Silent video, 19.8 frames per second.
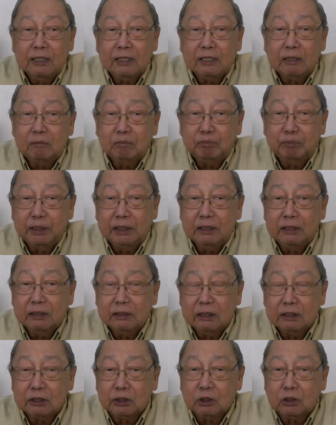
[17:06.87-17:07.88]
the campaign
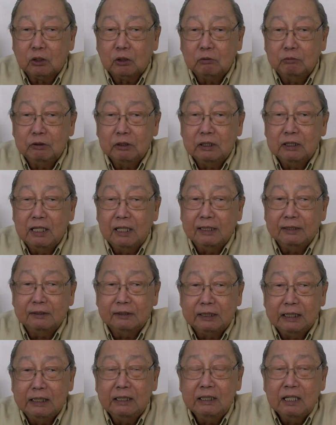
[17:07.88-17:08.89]
against
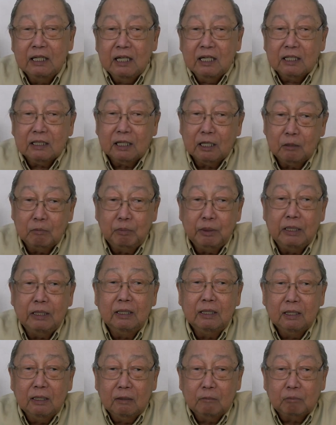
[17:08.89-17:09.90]
COVID-19 can
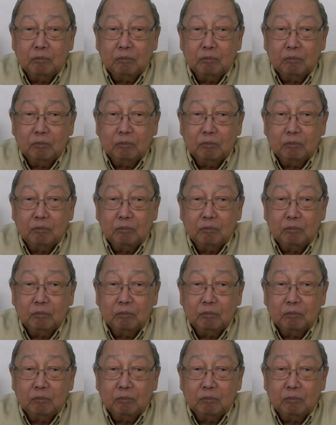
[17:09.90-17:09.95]
be